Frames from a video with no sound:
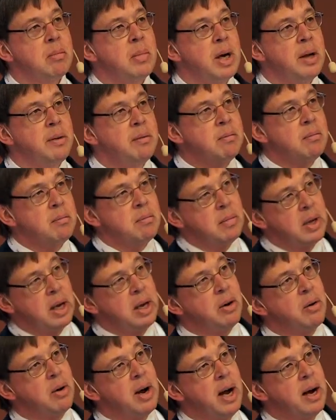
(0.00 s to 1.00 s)
And
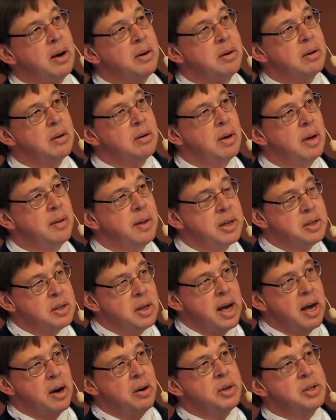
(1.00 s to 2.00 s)
they interact. And that's
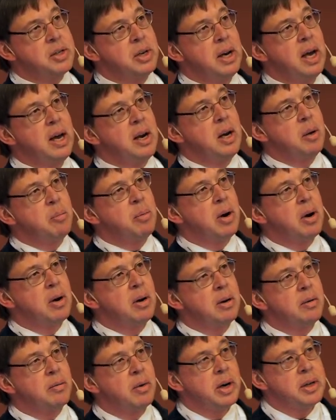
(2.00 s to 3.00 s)
the heterogeneity
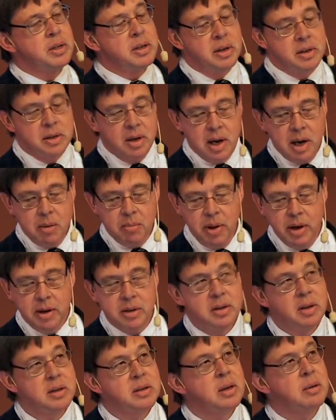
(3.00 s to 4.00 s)
part of what I said is a
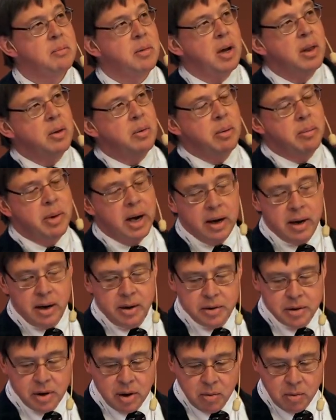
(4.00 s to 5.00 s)
complex system all the way back
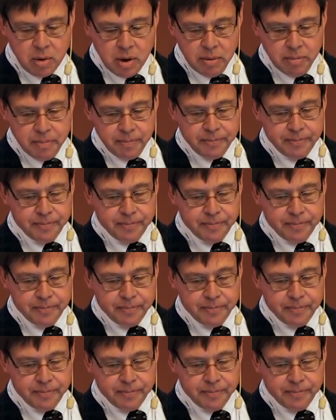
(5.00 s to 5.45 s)
on chart 1.